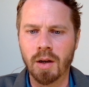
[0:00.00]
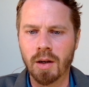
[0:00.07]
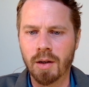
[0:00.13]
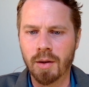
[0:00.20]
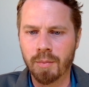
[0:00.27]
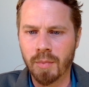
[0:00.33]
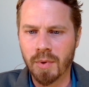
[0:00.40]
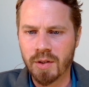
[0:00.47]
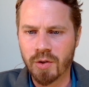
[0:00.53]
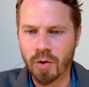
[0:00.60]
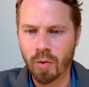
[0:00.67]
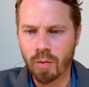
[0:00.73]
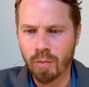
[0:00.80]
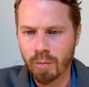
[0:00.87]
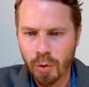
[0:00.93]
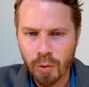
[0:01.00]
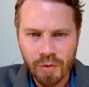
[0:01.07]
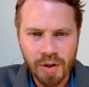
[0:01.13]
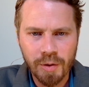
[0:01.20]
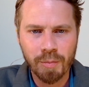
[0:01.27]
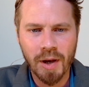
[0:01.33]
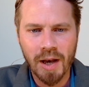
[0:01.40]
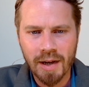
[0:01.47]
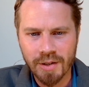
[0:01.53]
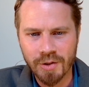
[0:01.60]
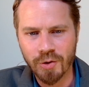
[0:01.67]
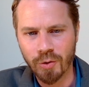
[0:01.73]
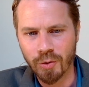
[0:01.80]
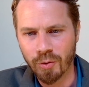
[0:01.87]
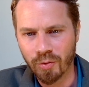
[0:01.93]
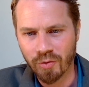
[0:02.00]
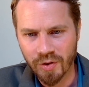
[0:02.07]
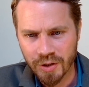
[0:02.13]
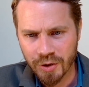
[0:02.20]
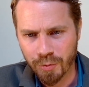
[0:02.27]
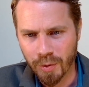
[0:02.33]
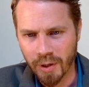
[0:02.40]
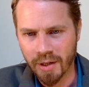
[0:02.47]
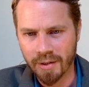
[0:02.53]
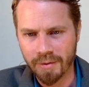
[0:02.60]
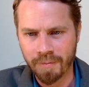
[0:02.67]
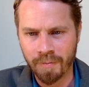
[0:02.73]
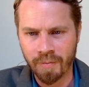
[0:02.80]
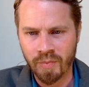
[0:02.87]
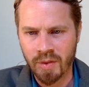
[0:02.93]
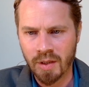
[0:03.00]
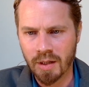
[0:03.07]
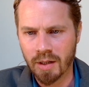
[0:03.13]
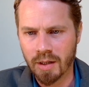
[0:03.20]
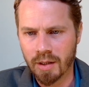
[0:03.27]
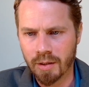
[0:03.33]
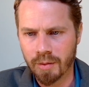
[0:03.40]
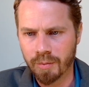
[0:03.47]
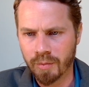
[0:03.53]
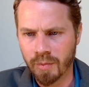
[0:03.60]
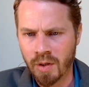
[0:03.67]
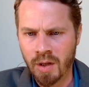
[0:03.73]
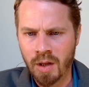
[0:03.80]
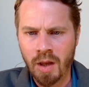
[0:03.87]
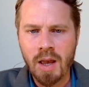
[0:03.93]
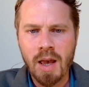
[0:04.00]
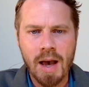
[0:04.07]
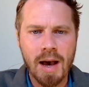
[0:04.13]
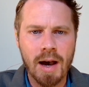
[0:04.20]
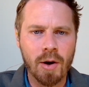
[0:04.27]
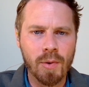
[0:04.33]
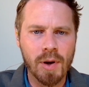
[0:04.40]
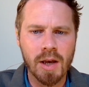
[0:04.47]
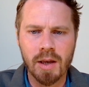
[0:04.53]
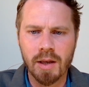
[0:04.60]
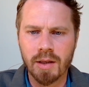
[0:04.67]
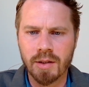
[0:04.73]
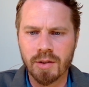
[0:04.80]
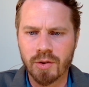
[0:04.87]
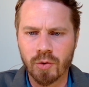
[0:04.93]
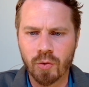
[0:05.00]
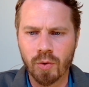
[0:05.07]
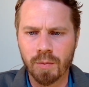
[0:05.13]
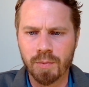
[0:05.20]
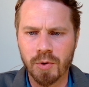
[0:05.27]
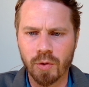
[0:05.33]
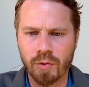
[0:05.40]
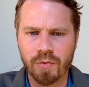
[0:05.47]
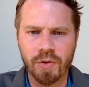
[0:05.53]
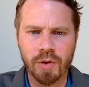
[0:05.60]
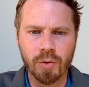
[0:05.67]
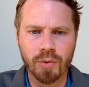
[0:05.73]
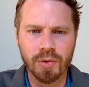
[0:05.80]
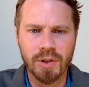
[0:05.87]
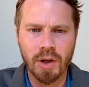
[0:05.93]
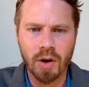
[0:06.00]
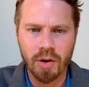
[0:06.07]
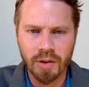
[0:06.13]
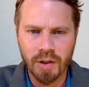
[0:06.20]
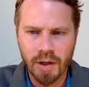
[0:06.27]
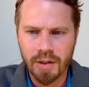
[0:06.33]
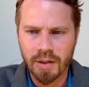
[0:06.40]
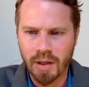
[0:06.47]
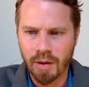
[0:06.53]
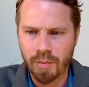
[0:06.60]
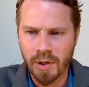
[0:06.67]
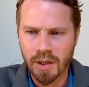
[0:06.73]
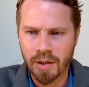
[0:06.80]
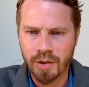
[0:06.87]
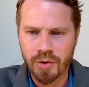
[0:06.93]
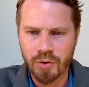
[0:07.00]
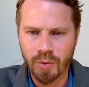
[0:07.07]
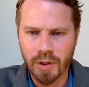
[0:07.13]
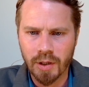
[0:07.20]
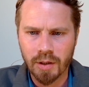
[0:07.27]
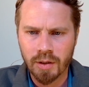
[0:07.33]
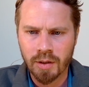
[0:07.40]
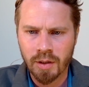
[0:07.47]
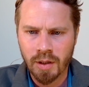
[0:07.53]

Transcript: So moving back to FinchPay, how has crypto fueled the online gaming industry?